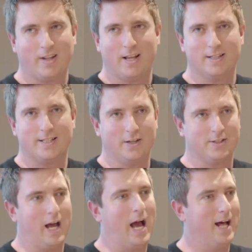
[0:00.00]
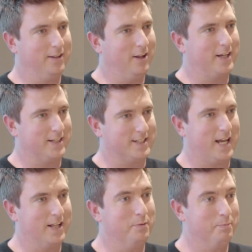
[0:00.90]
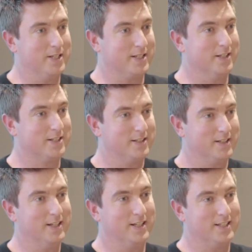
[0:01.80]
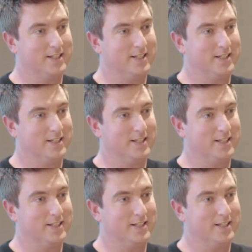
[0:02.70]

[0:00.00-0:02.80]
It sounds like a scaling business is